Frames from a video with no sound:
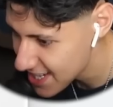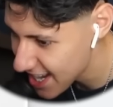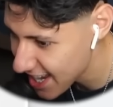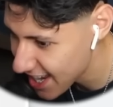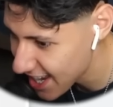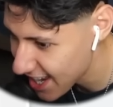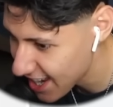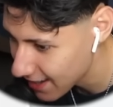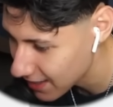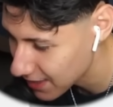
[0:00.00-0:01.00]

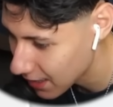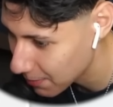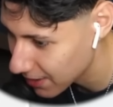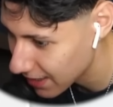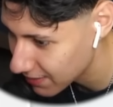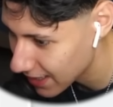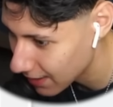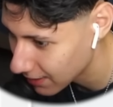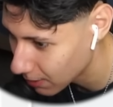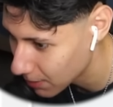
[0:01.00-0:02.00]
Me. I think I'm good off
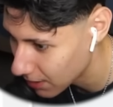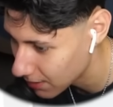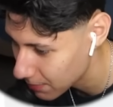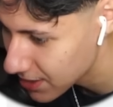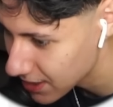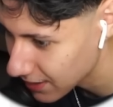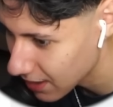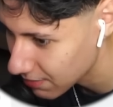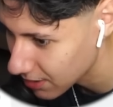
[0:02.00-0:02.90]
that, little bro. Appreciate the offer,